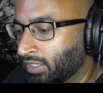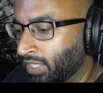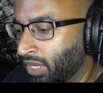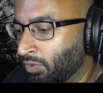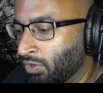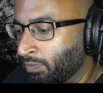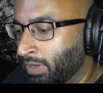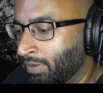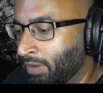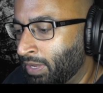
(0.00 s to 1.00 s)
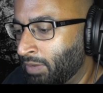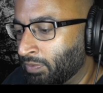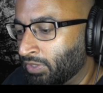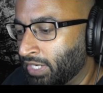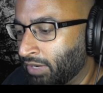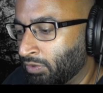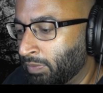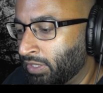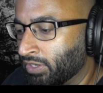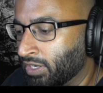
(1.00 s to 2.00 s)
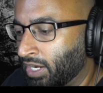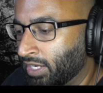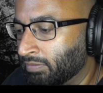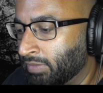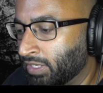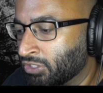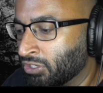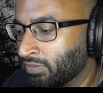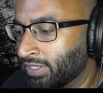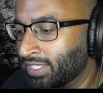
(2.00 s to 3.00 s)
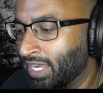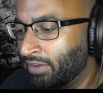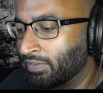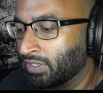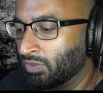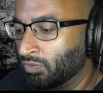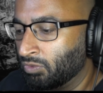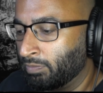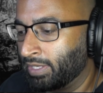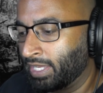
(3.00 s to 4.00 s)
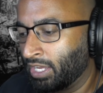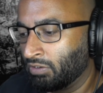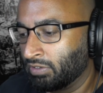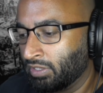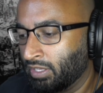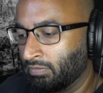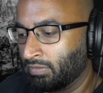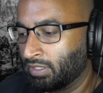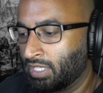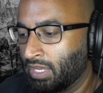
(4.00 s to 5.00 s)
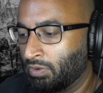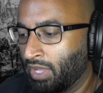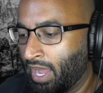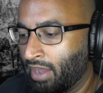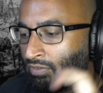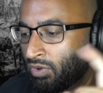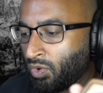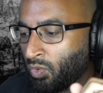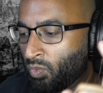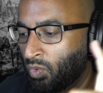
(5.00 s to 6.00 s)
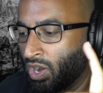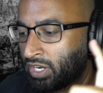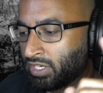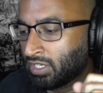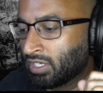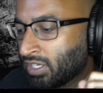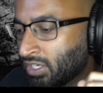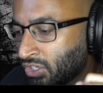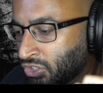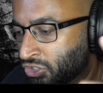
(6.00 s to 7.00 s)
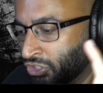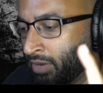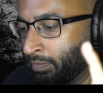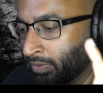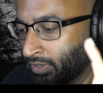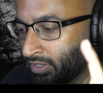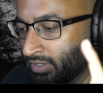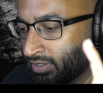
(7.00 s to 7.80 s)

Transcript: They will be my people, and I will be their God. My servant David will be king over them. They will have one shepherd.